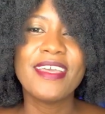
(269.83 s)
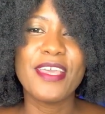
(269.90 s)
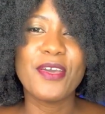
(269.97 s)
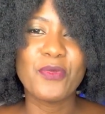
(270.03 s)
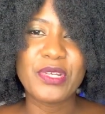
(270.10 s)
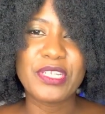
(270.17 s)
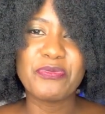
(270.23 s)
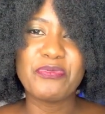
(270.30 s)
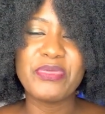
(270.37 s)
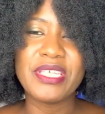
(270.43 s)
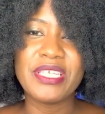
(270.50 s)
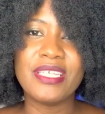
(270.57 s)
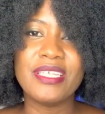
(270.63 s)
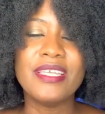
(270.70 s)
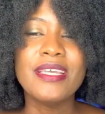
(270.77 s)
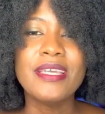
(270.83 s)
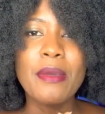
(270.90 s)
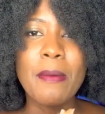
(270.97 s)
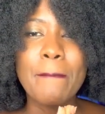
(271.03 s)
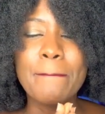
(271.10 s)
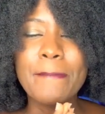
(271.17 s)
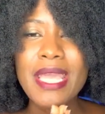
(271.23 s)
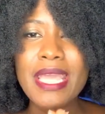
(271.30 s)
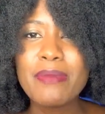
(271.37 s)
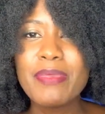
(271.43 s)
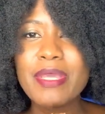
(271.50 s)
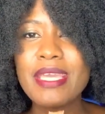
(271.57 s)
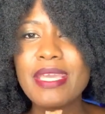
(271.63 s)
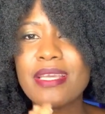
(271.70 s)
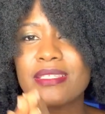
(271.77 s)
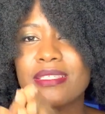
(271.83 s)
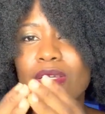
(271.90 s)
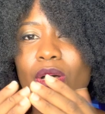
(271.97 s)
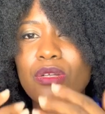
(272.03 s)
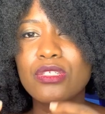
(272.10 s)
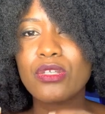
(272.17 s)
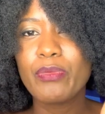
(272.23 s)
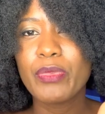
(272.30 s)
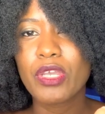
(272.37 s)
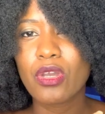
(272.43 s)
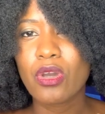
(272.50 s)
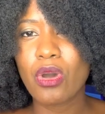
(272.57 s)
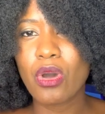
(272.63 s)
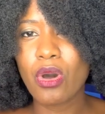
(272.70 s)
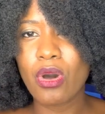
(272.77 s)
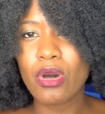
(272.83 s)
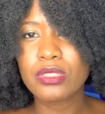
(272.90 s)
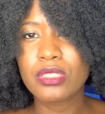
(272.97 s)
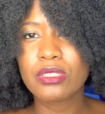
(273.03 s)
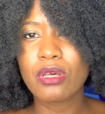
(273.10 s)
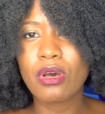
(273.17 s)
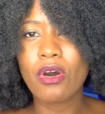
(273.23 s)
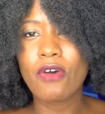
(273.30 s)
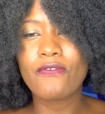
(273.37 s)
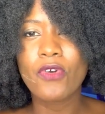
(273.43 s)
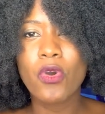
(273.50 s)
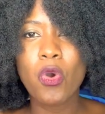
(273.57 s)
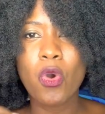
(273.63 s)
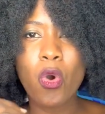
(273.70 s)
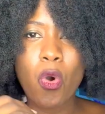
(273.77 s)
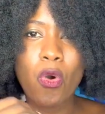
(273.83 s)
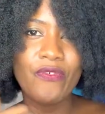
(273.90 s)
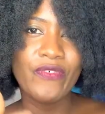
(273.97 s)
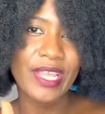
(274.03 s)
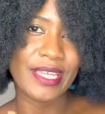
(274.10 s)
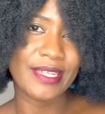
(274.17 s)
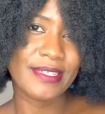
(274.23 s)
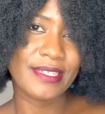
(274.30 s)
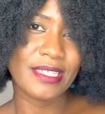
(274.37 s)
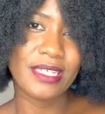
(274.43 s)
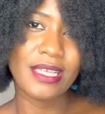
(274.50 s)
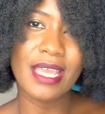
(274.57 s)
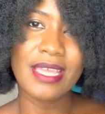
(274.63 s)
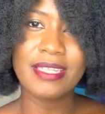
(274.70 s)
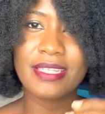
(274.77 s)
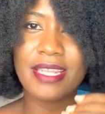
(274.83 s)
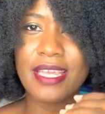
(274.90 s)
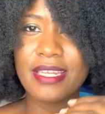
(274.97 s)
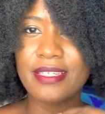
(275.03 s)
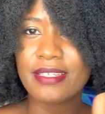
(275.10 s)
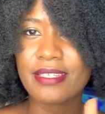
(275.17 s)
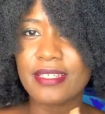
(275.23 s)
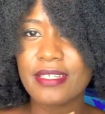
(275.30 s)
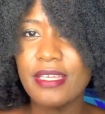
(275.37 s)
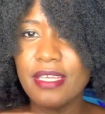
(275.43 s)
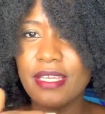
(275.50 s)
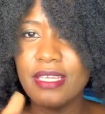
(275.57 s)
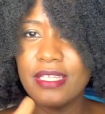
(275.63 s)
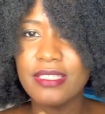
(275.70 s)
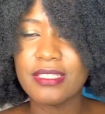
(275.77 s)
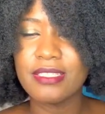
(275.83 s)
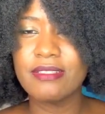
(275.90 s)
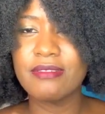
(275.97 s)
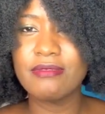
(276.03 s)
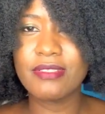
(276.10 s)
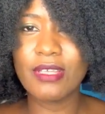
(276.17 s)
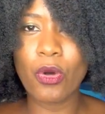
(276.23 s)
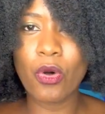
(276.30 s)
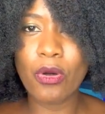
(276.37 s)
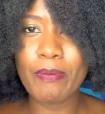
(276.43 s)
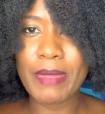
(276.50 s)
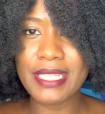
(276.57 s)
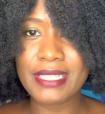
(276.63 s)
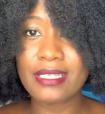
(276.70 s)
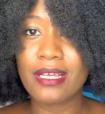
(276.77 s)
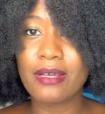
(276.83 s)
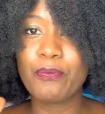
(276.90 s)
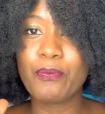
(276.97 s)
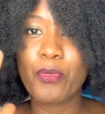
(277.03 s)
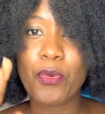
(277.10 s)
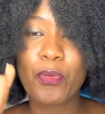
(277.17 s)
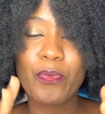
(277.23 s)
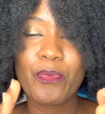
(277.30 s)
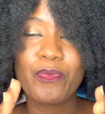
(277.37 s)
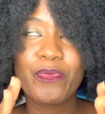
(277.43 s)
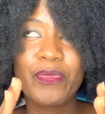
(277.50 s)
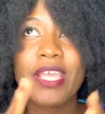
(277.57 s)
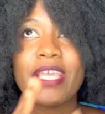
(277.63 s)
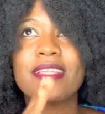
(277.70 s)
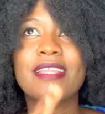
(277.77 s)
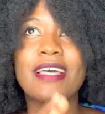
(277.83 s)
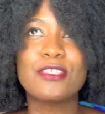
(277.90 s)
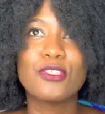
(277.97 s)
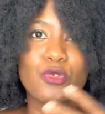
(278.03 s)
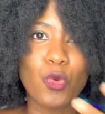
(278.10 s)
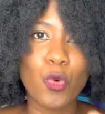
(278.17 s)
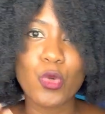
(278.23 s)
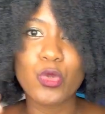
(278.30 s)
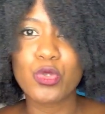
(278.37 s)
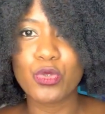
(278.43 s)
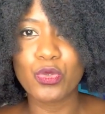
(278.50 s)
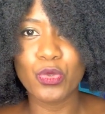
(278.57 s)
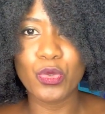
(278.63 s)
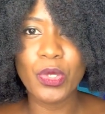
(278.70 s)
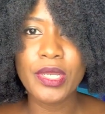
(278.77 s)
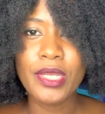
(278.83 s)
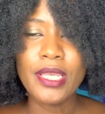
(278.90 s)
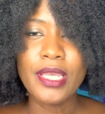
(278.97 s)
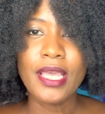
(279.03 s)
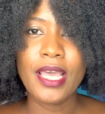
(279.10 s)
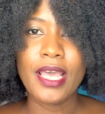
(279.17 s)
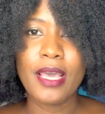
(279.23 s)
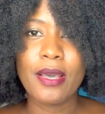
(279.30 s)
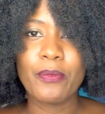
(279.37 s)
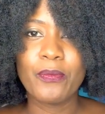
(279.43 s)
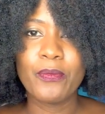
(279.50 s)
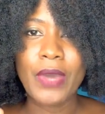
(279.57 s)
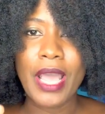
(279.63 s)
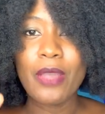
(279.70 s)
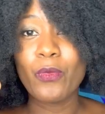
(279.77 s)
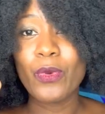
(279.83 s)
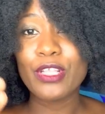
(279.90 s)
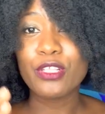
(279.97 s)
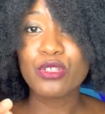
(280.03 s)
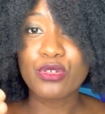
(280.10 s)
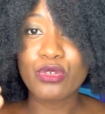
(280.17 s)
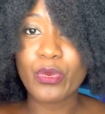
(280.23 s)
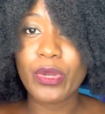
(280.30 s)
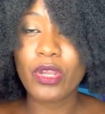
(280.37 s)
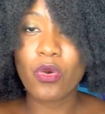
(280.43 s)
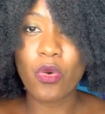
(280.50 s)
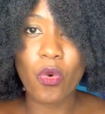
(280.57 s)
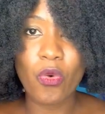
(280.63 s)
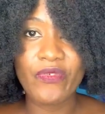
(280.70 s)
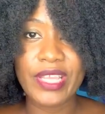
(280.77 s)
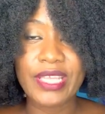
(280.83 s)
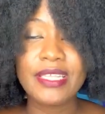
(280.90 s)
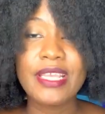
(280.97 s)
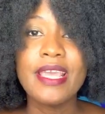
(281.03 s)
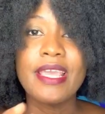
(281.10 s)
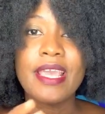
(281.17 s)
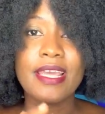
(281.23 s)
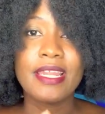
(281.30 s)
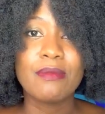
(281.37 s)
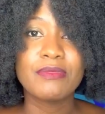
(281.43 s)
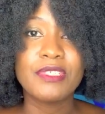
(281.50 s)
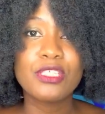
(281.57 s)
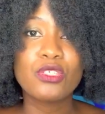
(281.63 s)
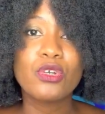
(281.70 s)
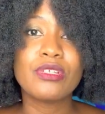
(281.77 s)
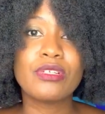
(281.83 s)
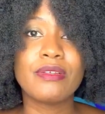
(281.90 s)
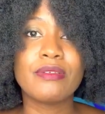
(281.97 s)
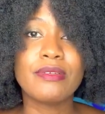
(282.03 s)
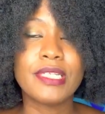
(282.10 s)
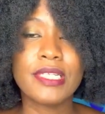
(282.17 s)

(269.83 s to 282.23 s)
it would be. Maybe it's also because of COVID and the whole mental thing that you go through. I went through with COVID, and I'm just going to